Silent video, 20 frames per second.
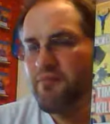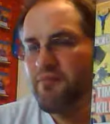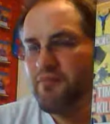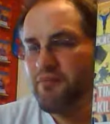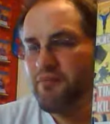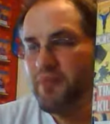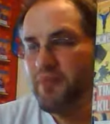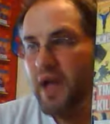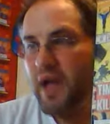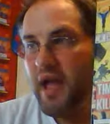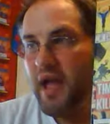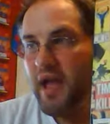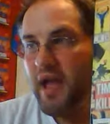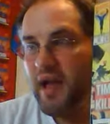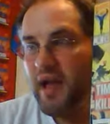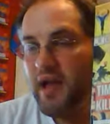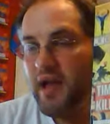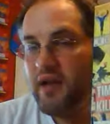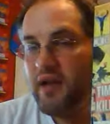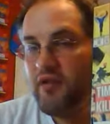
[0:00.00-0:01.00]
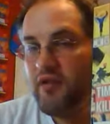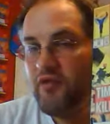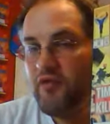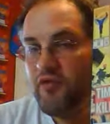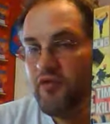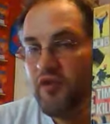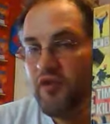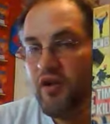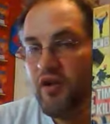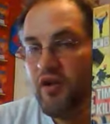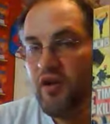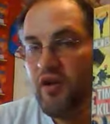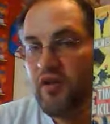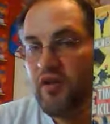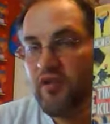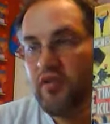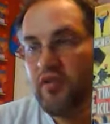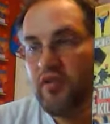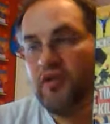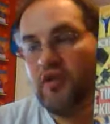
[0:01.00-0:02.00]
bad overall.
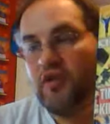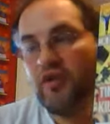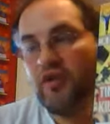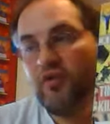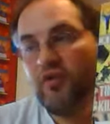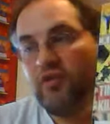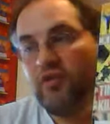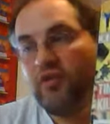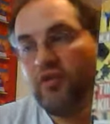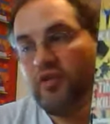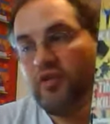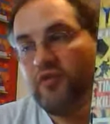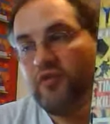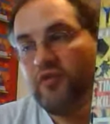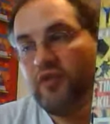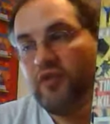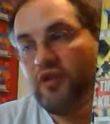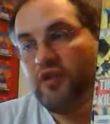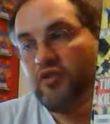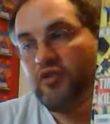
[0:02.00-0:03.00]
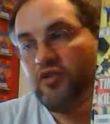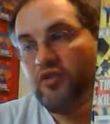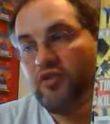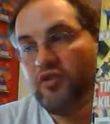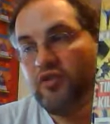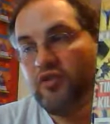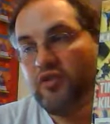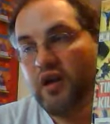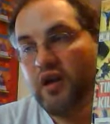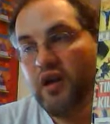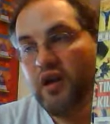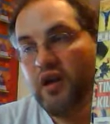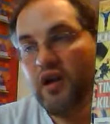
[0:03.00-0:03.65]
It's a cute little adventure.